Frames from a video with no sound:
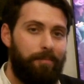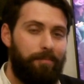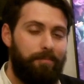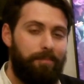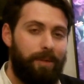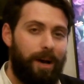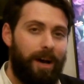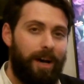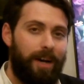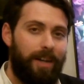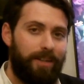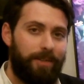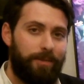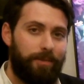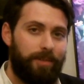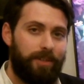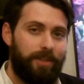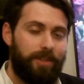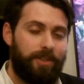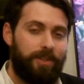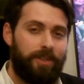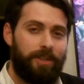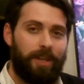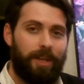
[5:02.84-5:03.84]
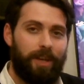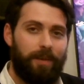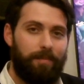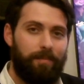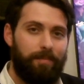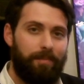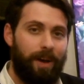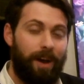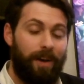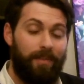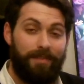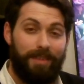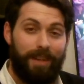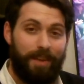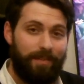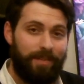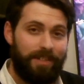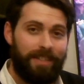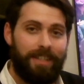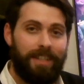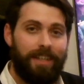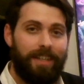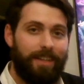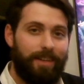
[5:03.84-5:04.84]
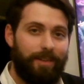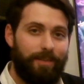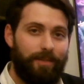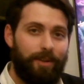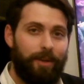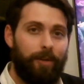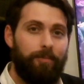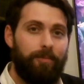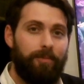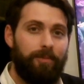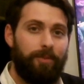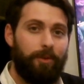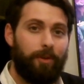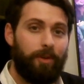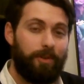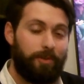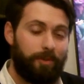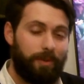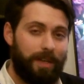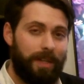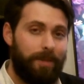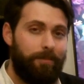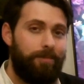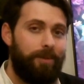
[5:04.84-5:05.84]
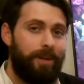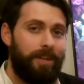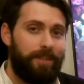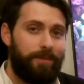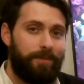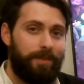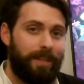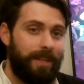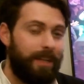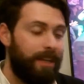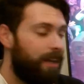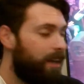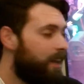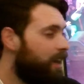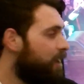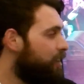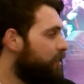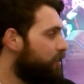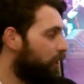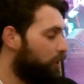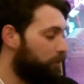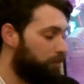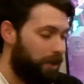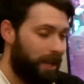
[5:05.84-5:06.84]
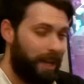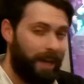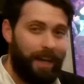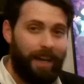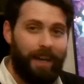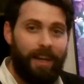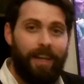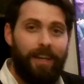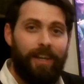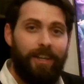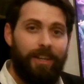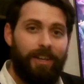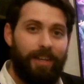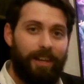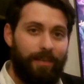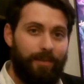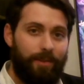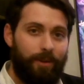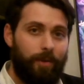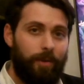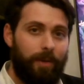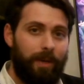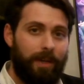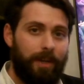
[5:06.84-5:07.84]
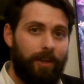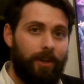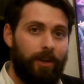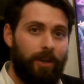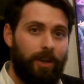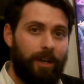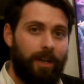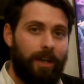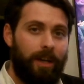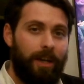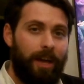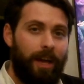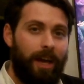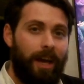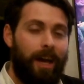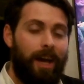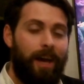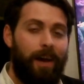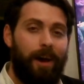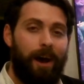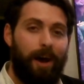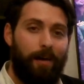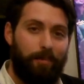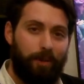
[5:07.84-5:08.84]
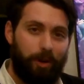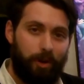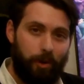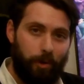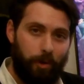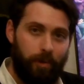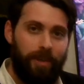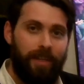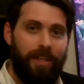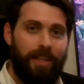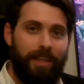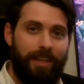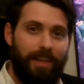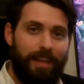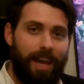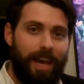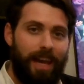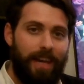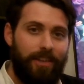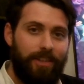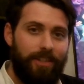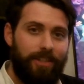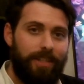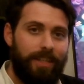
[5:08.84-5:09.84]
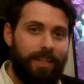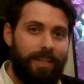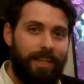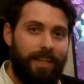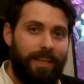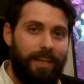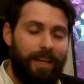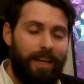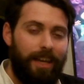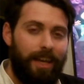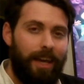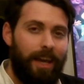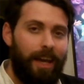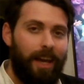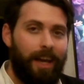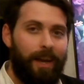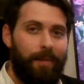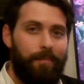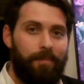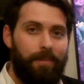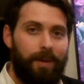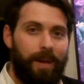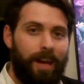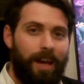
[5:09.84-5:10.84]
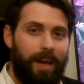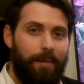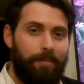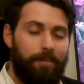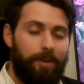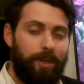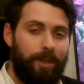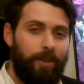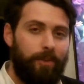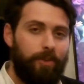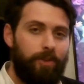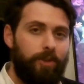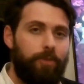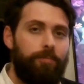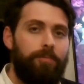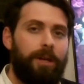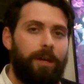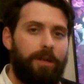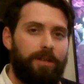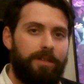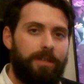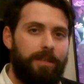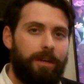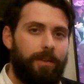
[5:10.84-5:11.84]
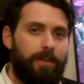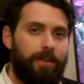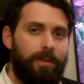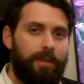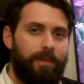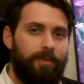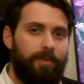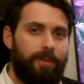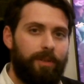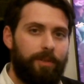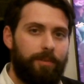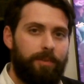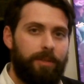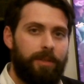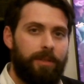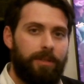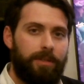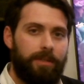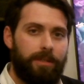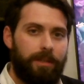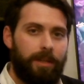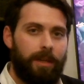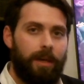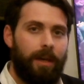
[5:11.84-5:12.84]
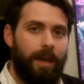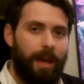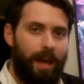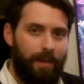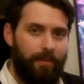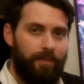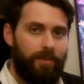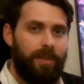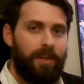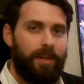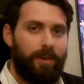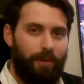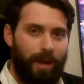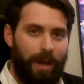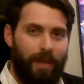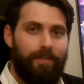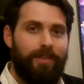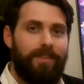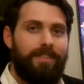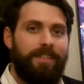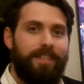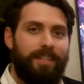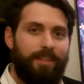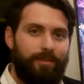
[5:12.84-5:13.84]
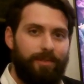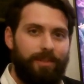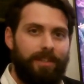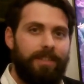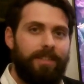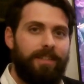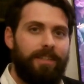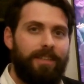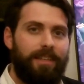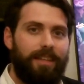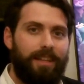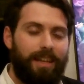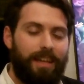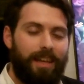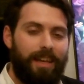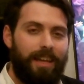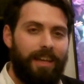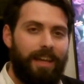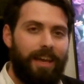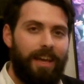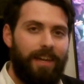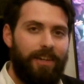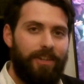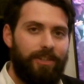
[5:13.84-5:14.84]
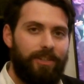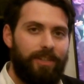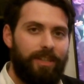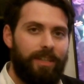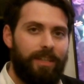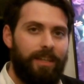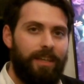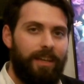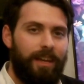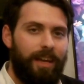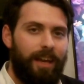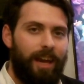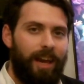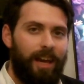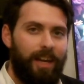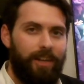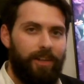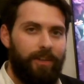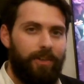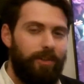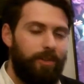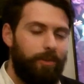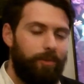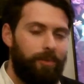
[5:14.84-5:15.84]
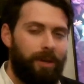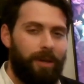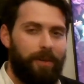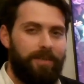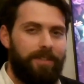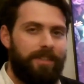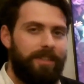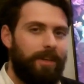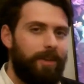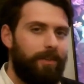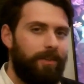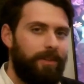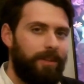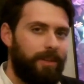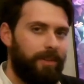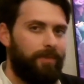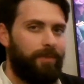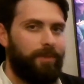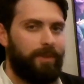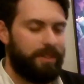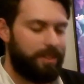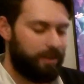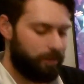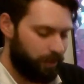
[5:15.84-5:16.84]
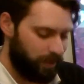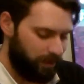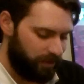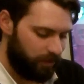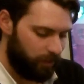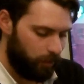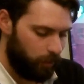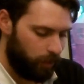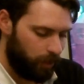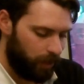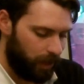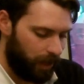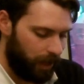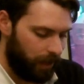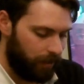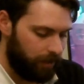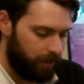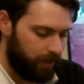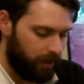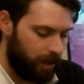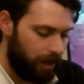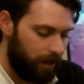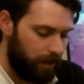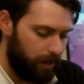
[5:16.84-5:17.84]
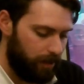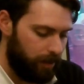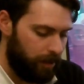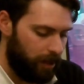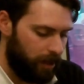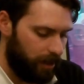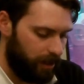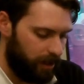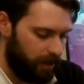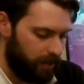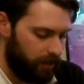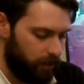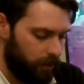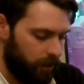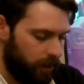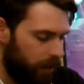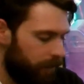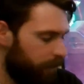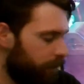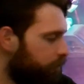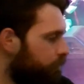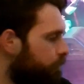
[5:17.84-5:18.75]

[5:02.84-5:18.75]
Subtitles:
bars, which I've never seen in a film before. I was really impressed with it. So I'll play it, you can have a quick look, I'm recording in HD, but you should be able to tell the difference because everything around the TV is in HD, and you'll be able to tell the difference with 4K. So let me play this for you.